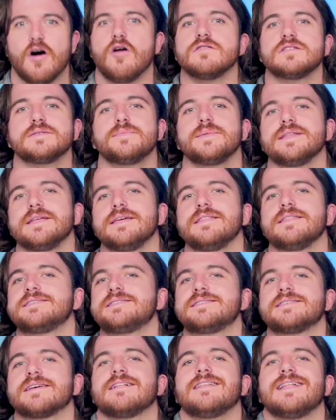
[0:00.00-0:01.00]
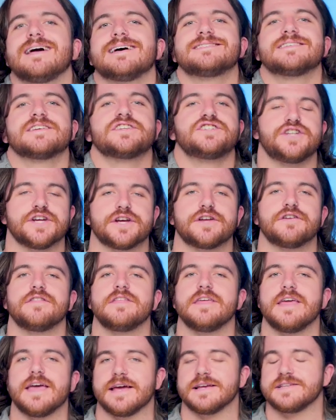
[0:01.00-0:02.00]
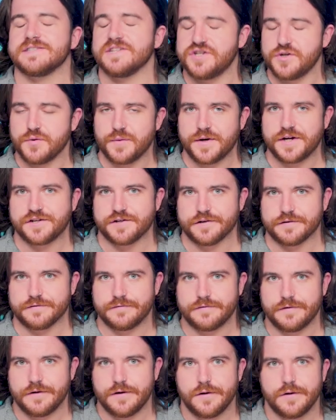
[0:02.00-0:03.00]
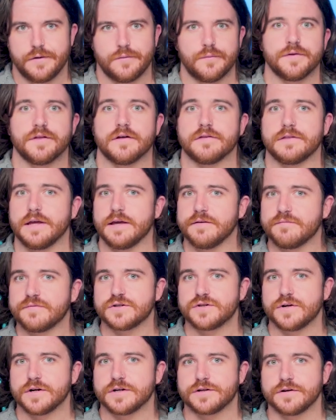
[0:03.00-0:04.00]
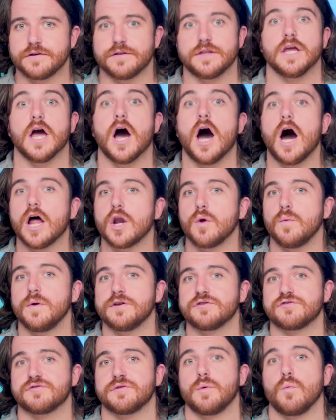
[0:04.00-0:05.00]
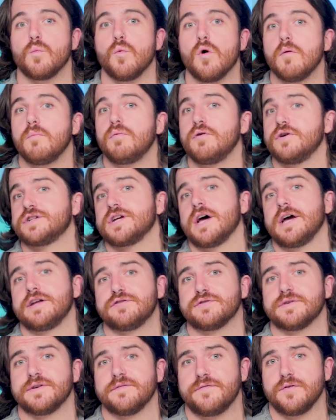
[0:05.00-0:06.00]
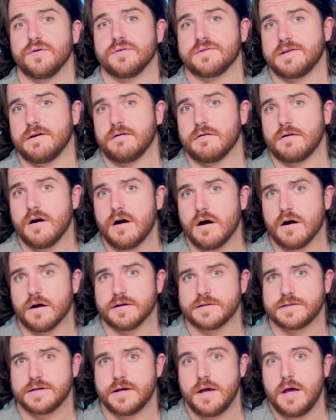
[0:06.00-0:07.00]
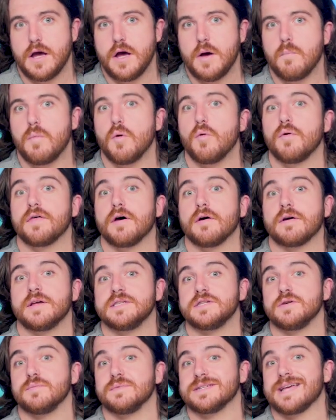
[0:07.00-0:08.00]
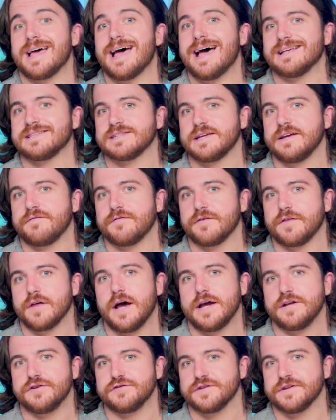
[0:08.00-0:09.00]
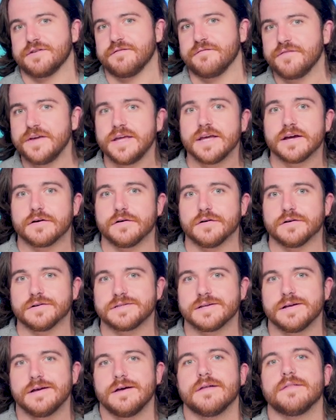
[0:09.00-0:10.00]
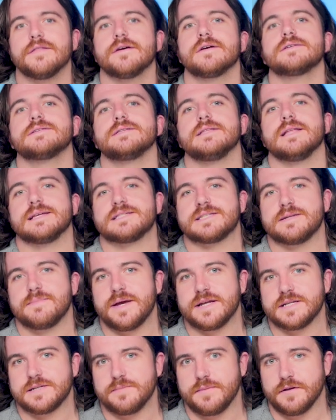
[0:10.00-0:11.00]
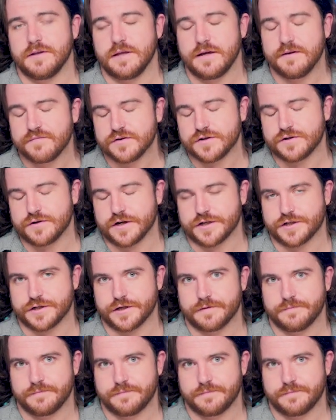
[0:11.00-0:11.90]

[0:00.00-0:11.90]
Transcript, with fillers: Ultimately, this is a classic chicken and the egg situation. Without the infrastructure, the auto industry won't push hydrogen fuel cell cars. But without consumers asking for the hydrogen vehicles, there's less demand to build the infrastructure.